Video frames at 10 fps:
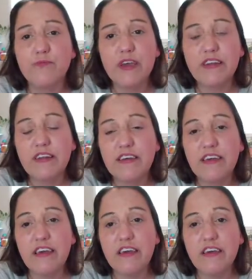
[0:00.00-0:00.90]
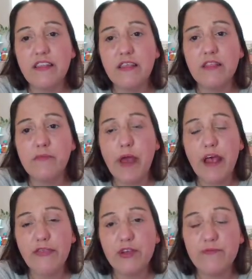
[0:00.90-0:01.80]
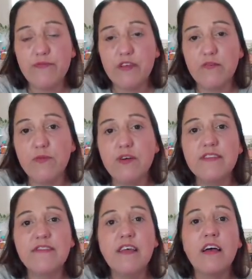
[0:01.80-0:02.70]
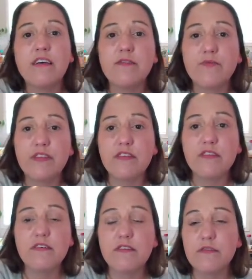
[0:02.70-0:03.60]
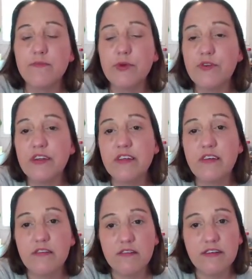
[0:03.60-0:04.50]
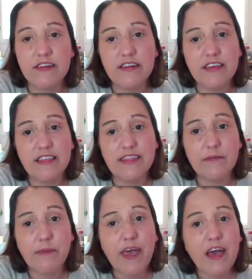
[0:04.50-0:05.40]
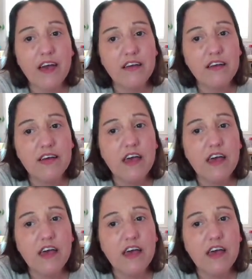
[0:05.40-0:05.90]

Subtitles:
picnicking and then the bathrooms on one side with a little community garden in the back